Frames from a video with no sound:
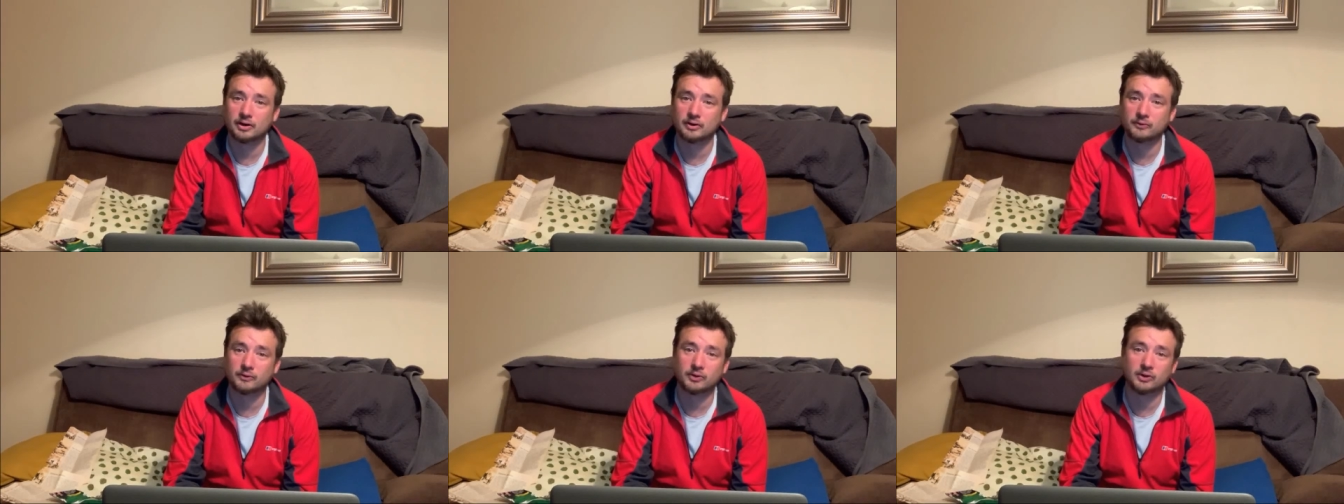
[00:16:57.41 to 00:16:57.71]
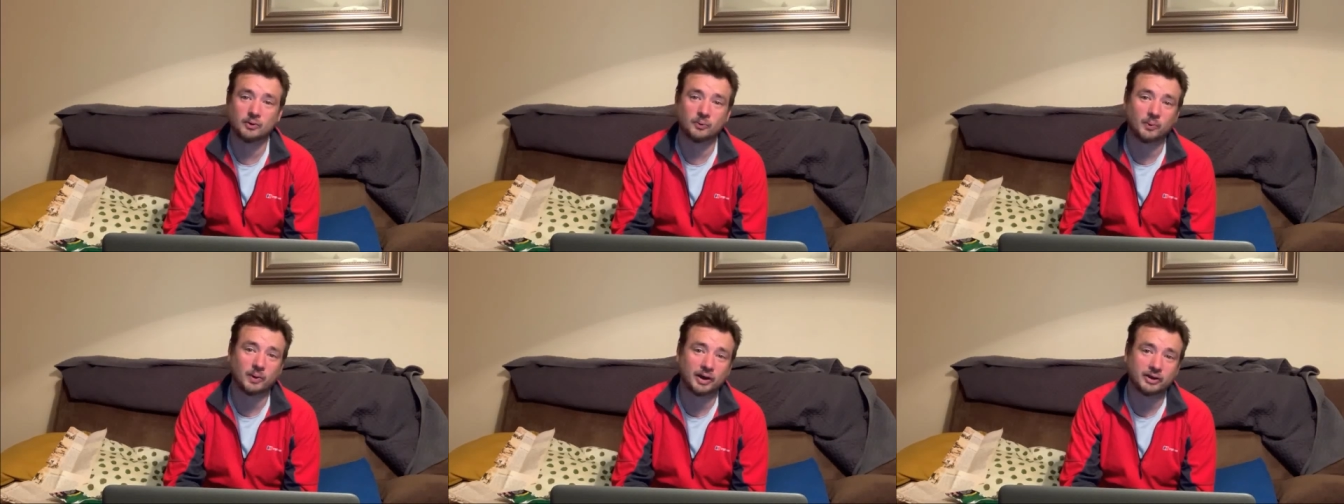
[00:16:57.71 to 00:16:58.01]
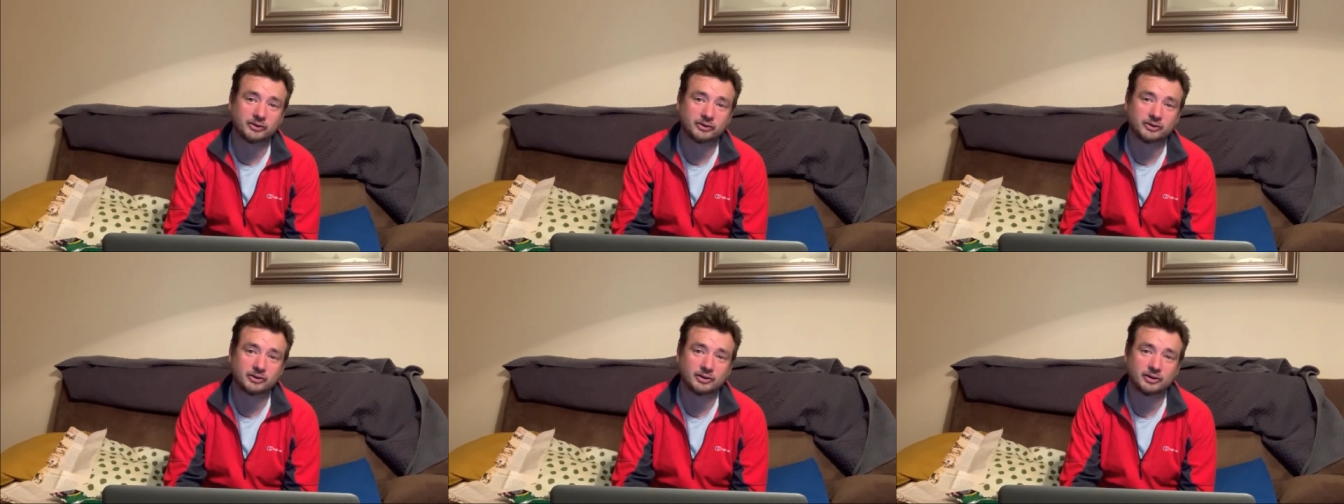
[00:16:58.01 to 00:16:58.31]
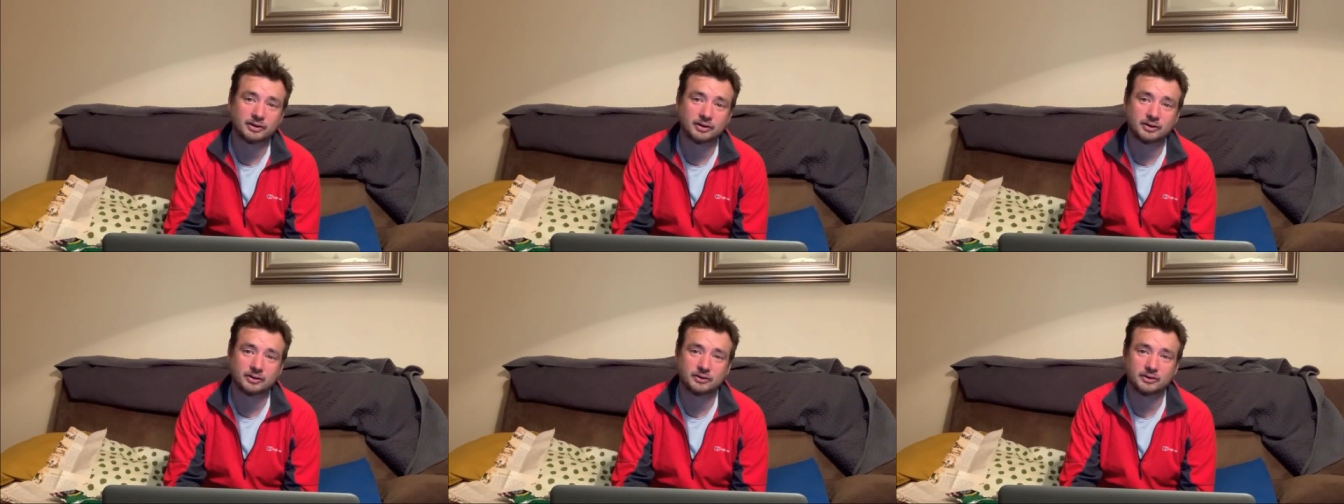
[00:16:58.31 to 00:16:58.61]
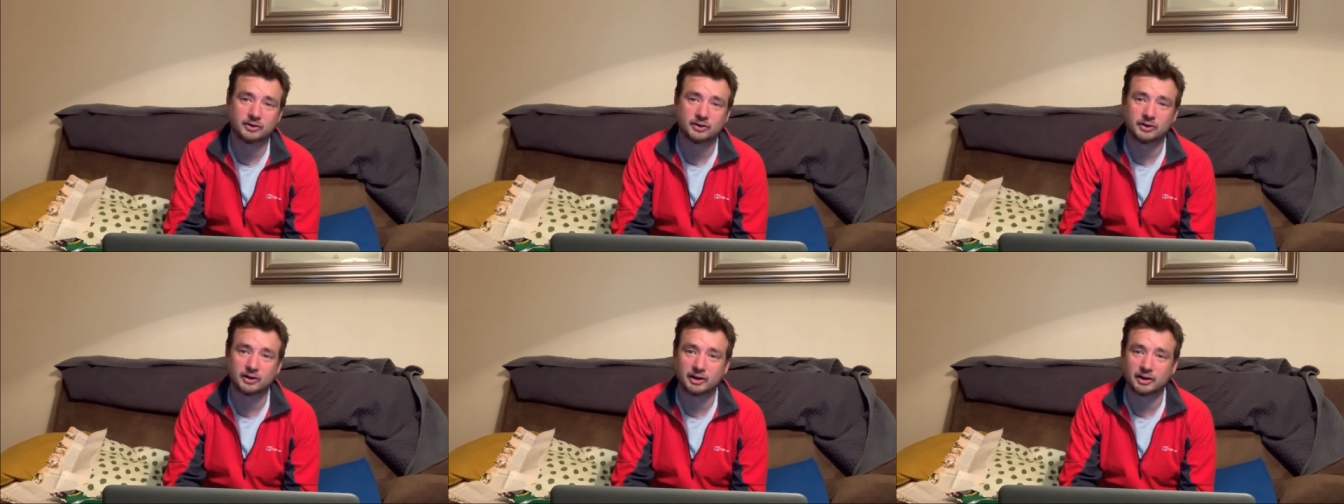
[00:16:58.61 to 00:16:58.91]
from the West
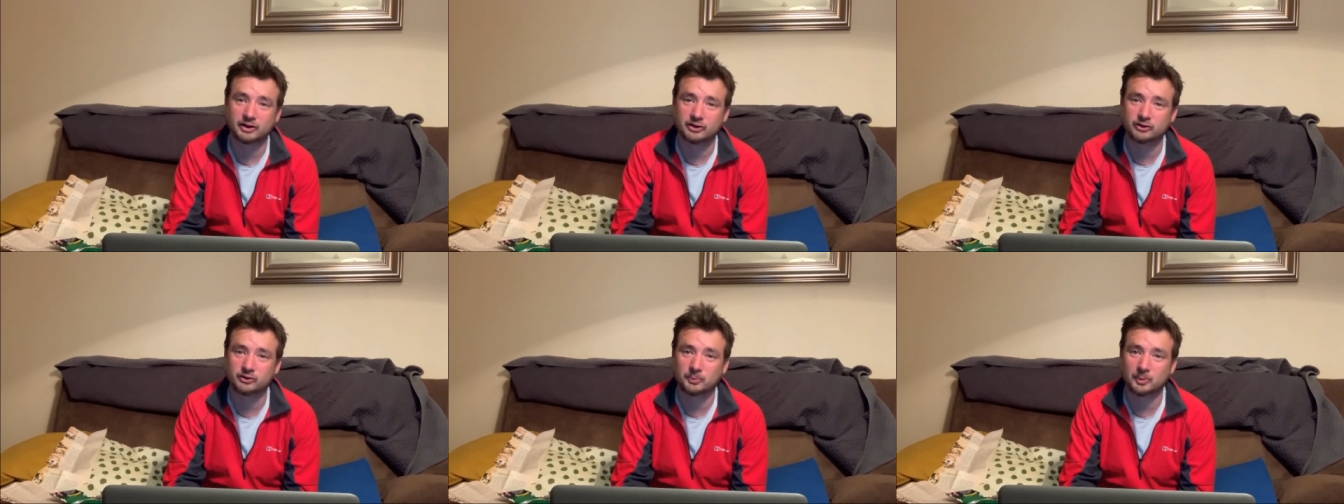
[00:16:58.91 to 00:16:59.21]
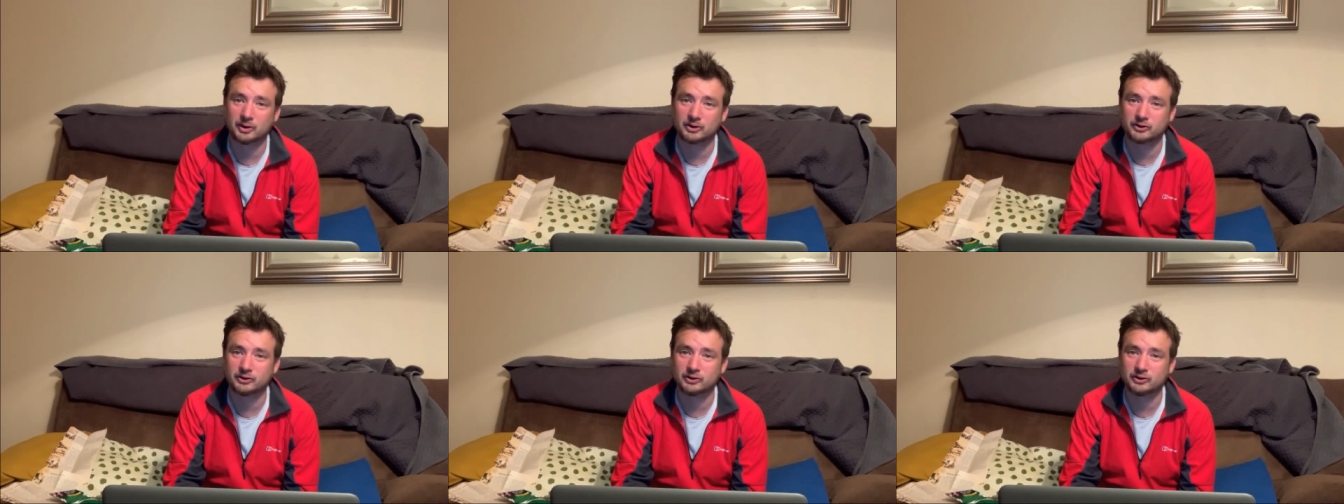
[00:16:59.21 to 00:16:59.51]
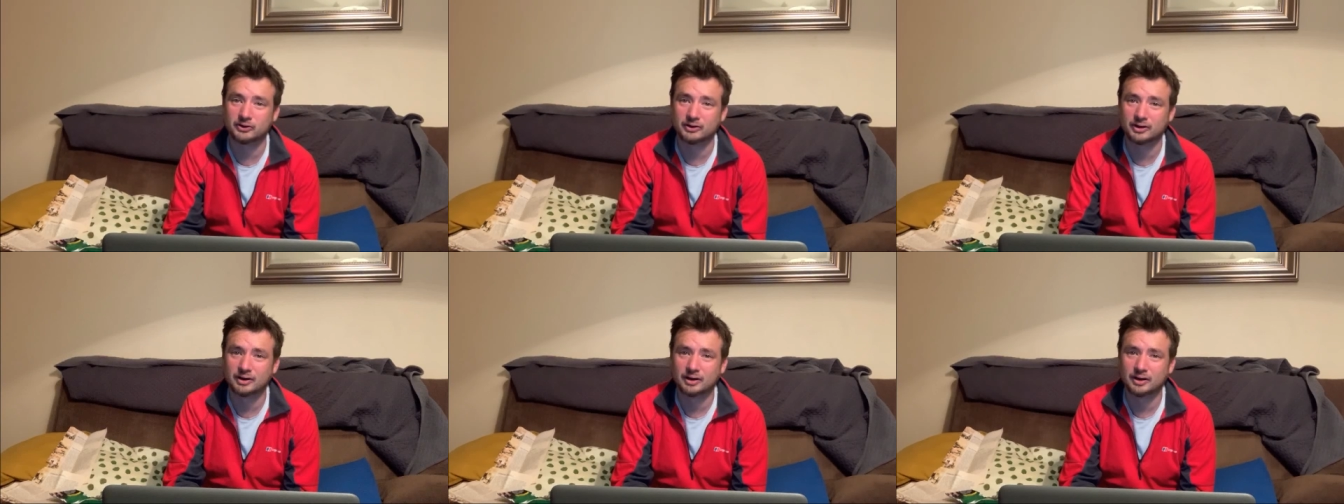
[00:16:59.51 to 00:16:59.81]
that they'd expected.